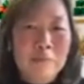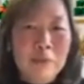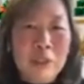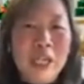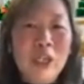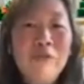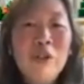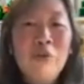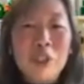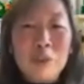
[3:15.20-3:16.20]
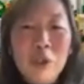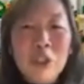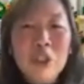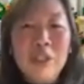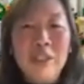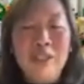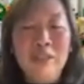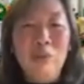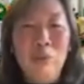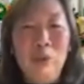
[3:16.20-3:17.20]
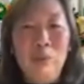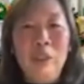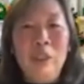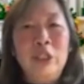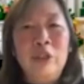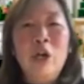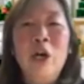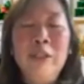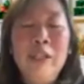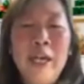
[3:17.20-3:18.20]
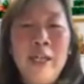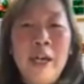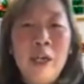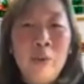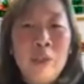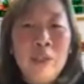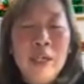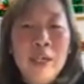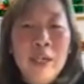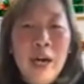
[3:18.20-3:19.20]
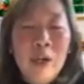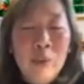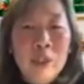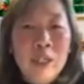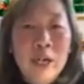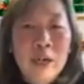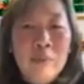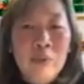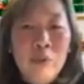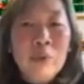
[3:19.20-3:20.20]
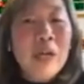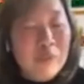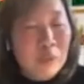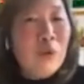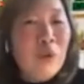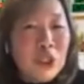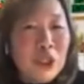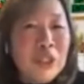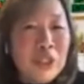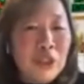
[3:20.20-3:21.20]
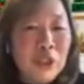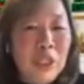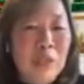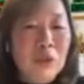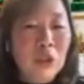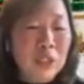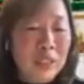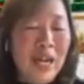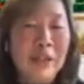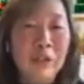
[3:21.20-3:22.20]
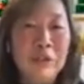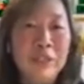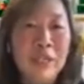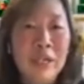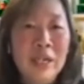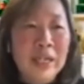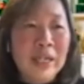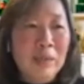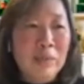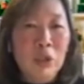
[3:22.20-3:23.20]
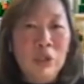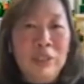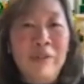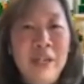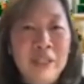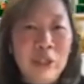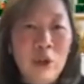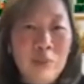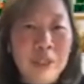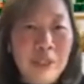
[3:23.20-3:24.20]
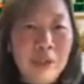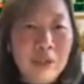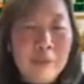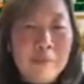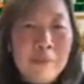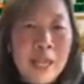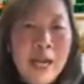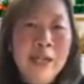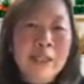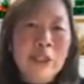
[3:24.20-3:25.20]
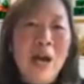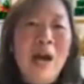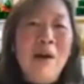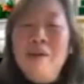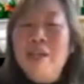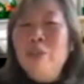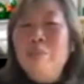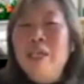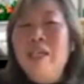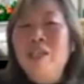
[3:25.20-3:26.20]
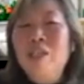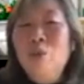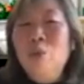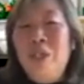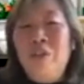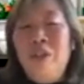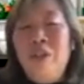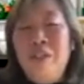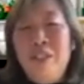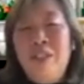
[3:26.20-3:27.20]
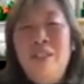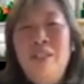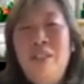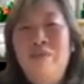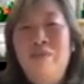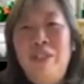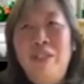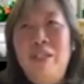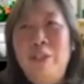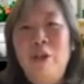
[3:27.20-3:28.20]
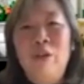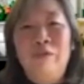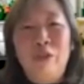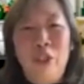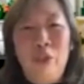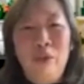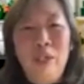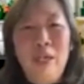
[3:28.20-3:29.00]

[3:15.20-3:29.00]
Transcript: So thank you for your response to this. We will continue on, and we will have more questions. So keep your Slidos, keep your device open. Okay. So I'd like to begin with this first thought for you.